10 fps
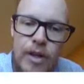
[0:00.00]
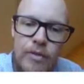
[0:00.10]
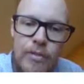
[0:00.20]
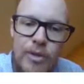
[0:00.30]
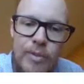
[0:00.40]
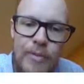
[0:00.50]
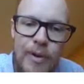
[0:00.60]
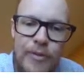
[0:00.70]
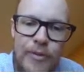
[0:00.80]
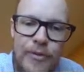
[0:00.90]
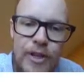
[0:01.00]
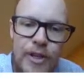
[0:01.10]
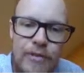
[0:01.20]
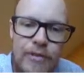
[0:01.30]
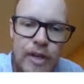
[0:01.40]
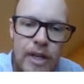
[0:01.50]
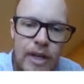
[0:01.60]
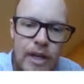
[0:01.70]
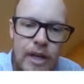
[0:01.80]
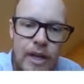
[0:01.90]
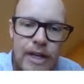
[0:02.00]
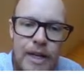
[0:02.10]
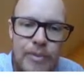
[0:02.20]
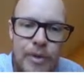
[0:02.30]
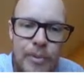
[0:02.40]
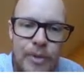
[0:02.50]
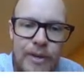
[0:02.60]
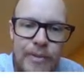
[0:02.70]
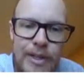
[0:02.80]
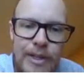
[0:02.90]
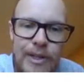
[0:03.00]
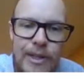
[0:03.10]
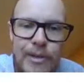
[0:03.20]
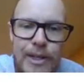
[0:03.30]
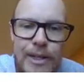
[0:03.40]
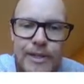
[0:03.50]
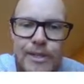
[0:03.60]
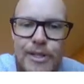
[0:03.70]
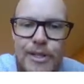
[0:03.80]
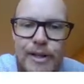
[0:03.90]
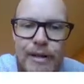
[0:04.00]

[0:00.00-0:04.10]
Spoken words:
and I put that in my calculator, I get